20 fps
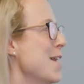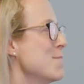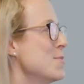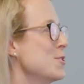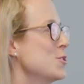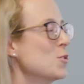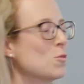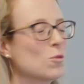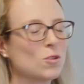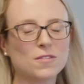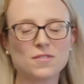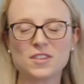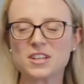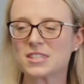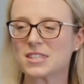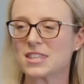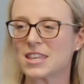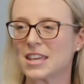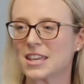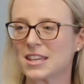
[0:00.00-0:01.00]
Do all of
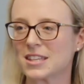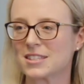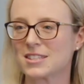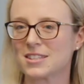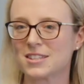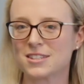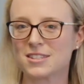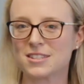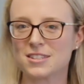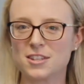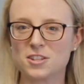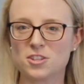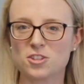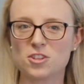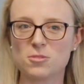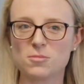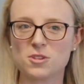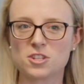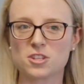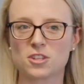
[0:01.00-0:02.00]
these things, stitch
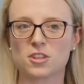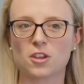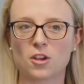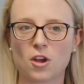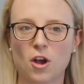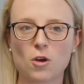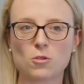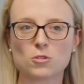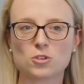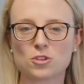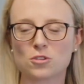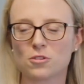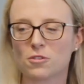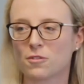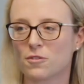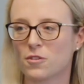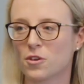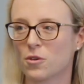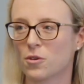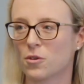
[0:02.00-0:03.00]
them into the culture
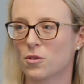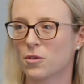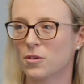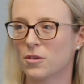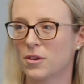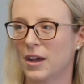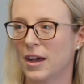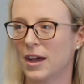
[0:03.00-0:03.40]
of your